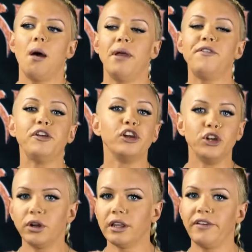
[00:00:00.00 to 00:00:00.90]
If you're
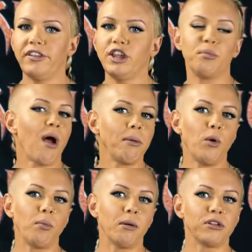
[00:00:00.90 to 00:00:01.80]
new to lifting, you probably
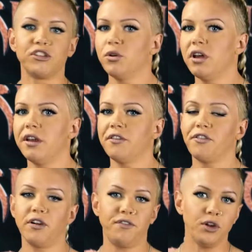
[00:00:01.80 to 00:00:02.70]
won't be able to do it
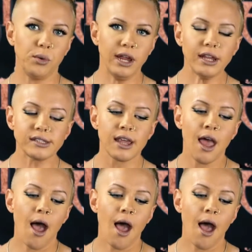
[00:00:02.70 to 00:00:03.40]
for a few weeks,